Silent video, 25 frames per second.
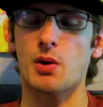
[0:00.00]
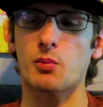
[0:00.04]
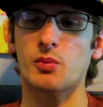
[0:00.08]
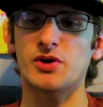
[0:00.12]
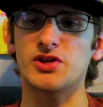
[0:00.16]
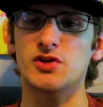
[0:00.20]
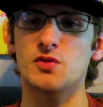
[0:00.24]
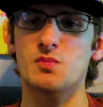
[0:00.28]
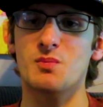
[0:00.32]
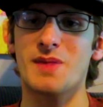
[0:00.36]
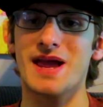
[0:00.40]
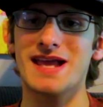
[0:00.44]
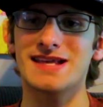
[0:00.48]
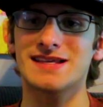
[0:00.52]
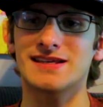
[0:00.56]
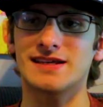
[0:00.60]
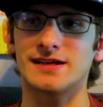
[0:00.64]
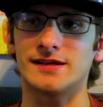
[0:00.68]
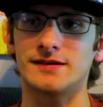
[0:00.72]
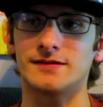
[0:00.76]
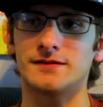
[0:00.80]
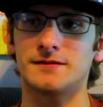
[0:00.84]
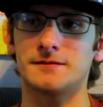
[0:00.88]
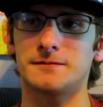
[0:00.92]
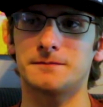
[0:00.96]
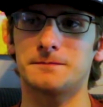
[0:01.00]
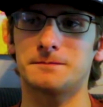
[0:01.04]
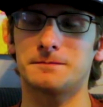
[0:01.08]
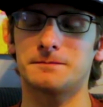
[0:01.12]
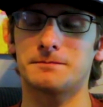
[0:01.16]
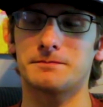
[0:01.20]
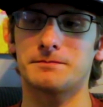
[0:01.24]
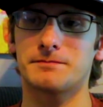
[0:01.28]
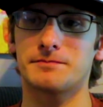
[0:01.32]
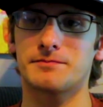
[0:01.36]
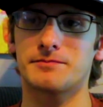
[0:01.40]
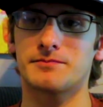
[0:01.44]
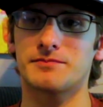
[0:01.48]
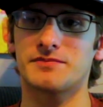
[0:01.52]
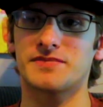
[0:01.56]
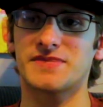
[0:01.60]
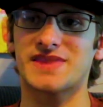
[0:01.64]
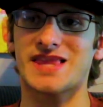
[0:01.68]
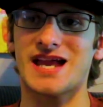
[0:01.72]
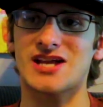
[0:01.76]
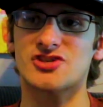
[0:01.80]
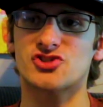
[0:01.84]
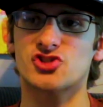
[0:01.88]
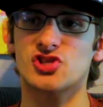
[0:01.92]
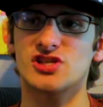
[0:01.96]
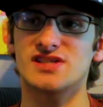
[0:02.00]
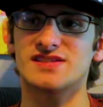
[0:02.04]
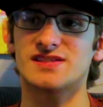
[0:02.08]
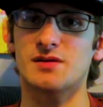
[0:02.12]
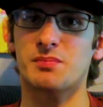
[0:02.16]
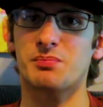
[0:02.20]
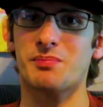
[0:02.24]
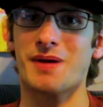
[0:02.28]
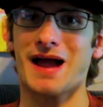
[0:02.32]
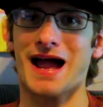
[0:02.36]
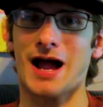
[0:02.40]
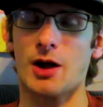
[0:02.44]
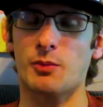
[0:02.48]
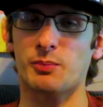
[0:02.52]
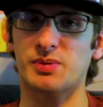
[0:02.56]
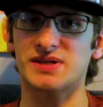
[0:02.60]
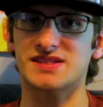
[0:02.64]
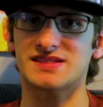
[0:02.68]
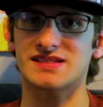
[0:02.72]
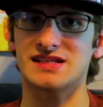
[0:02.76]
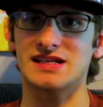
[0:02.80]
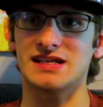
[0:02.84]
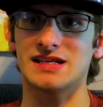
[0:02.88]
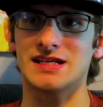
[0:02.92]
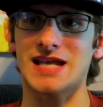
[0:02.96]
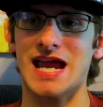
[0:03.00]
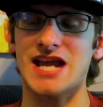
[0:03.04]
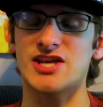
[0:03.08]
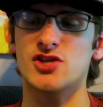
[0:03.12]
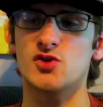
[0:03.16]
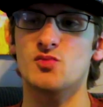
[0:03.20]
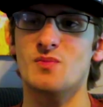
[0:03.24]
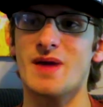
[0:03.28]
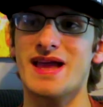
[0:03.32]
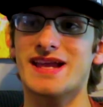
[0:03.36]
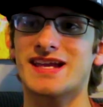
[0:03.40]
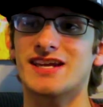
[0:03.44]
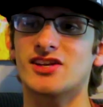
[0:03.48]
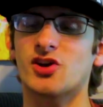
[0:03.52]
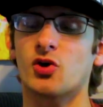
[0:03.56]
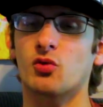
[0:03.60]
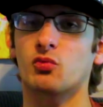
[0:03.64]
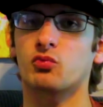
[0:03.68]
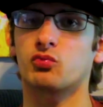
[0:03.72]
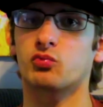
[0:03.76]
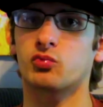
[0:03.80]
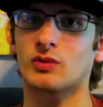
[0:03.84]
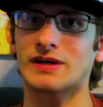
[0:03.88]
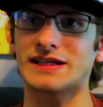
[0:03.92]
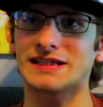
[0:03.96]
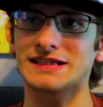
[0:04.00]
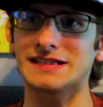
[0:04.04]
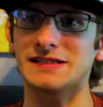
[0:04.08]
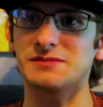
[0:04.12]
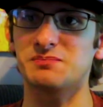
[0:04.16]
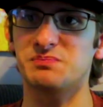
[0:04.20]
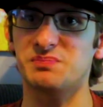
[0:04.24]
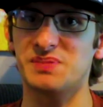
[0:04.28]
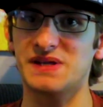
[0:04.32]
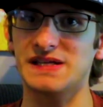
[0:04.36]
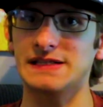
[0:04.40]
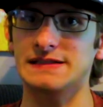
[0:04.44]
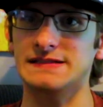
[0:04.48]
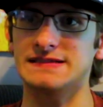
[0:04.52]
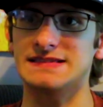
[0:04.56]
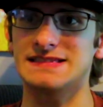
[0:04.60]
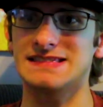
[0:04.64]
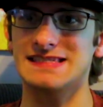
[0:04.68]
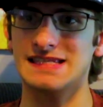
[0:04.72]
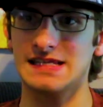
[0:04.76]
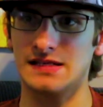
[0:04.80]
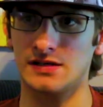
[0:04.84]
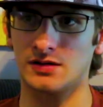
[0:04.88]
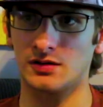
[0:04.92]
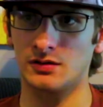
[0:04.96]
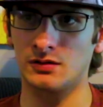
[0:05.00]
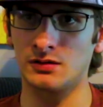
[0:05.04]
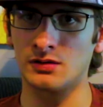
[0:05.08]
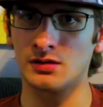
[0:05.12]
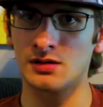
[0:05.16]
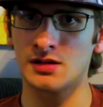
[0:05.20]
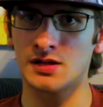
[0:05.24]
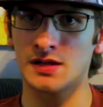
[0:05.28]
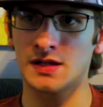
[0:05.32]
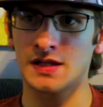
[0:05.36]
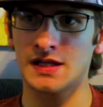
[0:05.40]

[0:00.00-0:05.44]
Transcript: But when you make it that she's a Palpatine, and you make it a really big deal